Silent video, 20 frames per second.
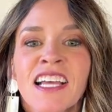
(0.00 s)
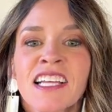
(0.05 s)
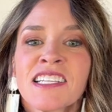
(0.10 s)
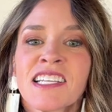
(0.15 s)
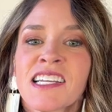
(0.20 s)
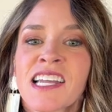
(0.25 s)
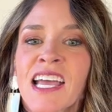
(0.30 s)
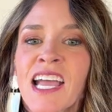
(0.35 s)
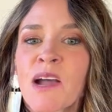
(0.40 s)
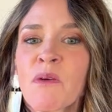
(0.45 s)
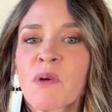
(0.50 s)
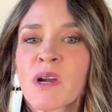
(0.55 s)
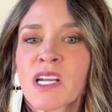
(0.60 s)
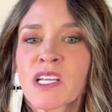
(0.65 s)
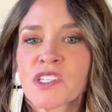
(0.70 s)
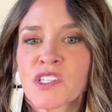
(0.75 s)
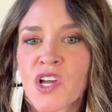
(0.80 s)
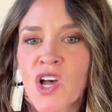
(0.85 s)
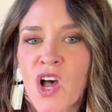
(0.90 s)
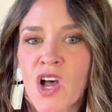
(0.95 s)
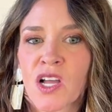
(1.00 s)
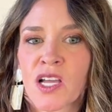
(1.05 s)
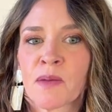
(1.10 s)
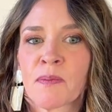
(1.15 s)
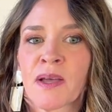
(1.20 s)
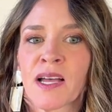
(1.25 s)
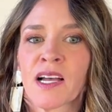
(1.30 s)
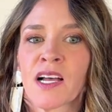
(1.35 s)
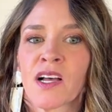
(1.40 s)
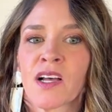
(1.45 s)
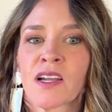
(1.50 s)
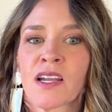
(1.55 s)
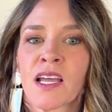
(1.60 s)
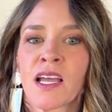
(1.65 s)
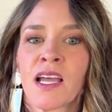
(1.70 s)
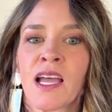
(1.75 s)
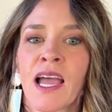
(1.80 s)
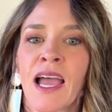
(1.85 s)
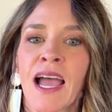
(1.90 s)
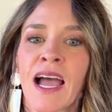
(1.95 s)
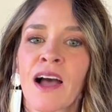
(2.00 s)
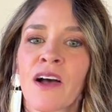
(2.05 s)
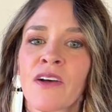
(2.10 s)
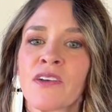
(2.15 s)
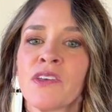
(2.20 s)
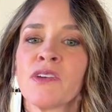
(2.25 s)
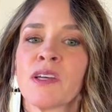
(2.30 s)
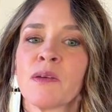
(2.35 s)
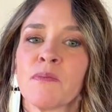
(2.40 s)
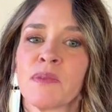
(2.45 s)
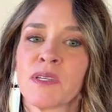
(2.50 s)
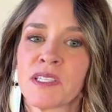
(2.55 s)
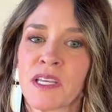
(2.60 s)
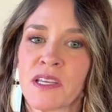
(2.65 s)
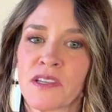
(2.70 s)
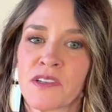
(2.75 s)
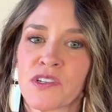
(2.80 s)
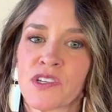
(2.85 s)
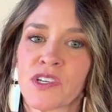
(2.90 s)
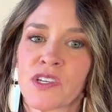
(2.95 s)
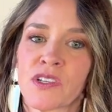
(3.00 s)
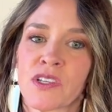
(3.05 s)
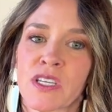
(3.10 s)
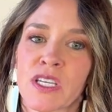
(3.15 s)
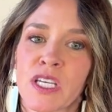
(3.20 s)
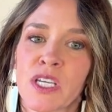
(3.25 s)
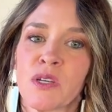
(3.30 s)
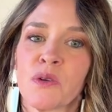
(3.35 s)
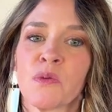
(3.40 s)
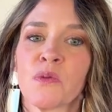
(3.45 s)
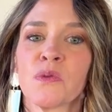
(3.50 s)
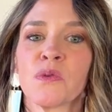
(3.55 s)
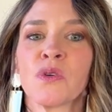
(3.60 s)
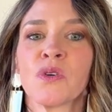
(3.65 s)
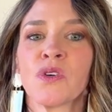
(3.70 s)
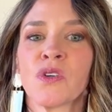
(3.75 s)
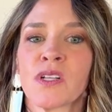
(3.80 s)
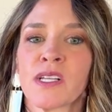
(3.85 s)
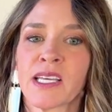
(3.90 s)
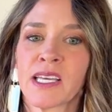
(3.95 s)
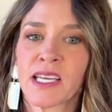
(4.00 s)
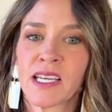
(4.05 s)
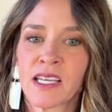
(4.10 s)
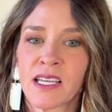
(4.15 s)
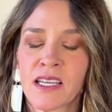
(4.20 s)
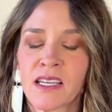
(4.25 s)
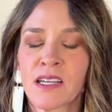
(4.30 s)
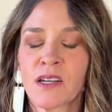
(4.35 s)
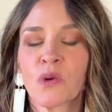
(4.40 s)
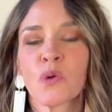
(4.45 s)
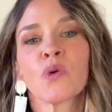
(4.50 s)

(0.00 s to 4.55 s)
Today, I want to talk about how you can potentially rule in